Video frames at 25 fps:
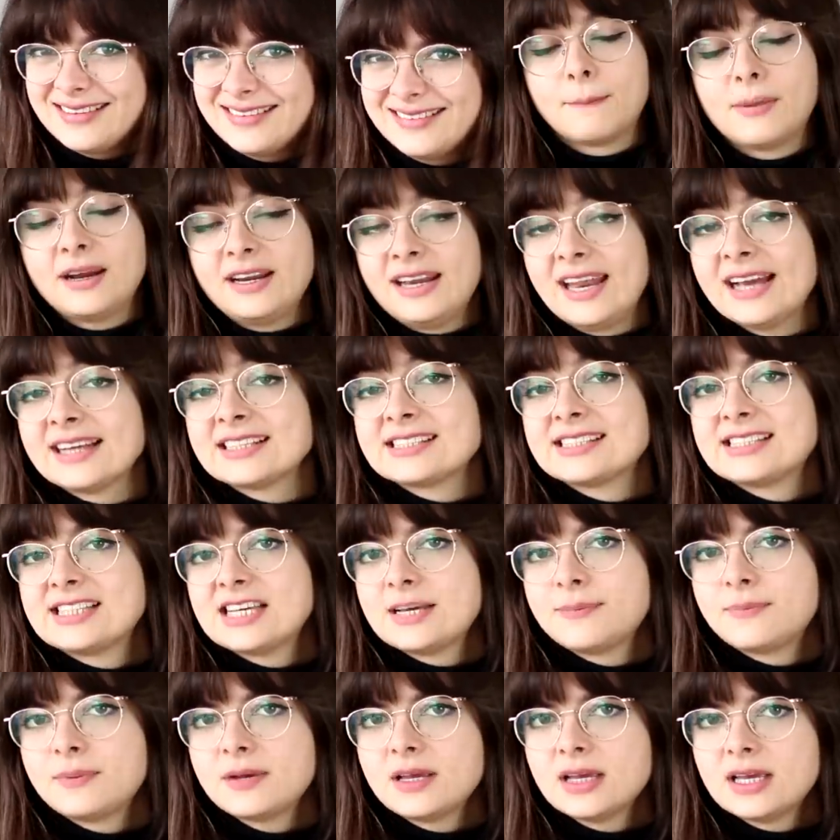My next
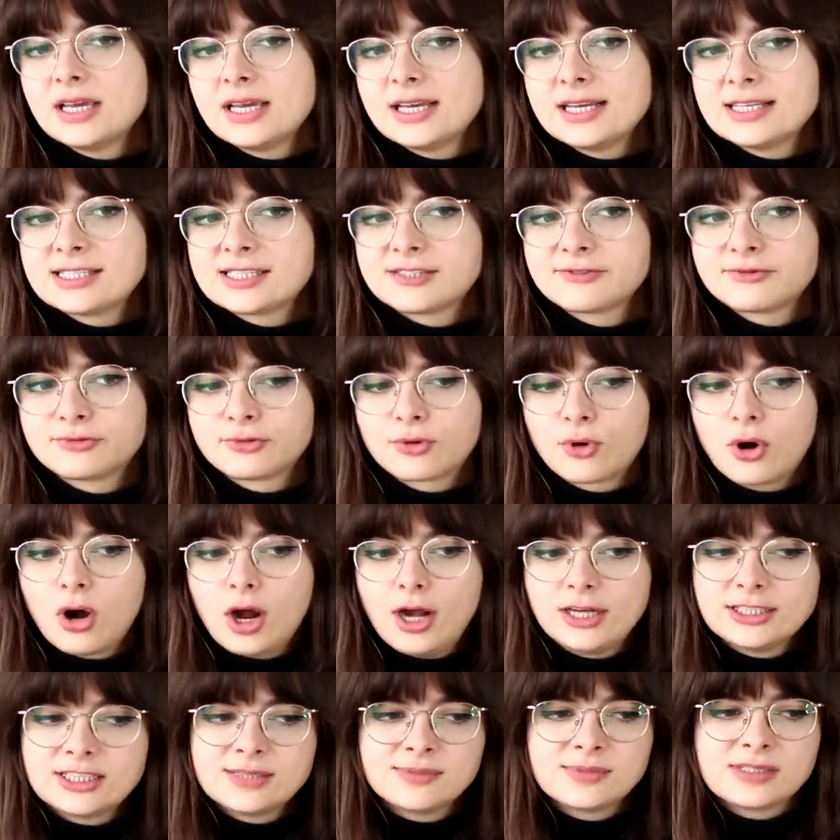tip is for
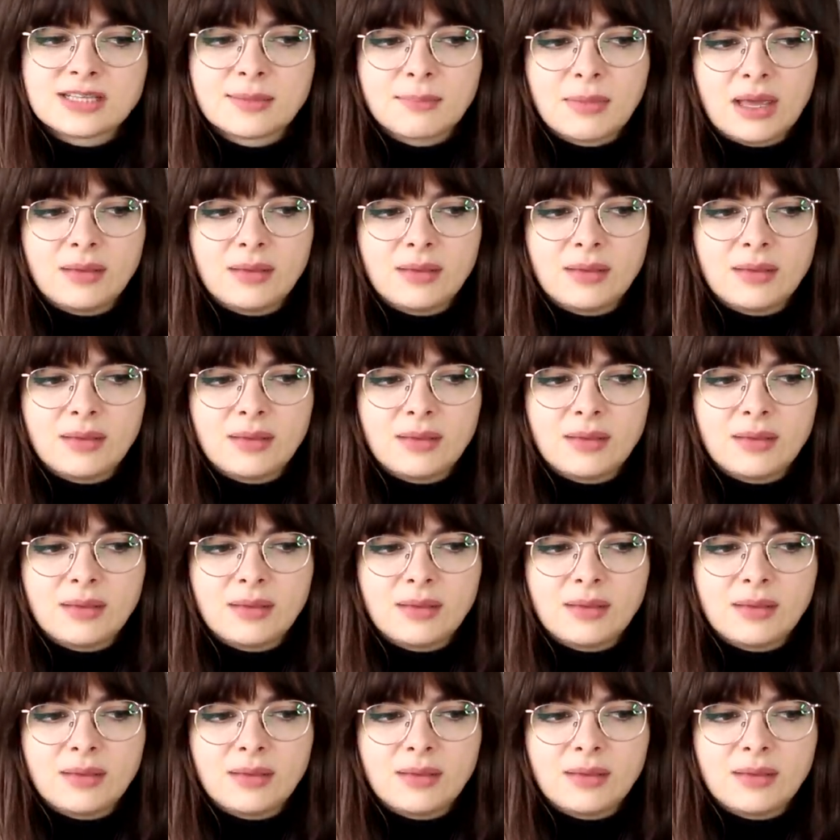items that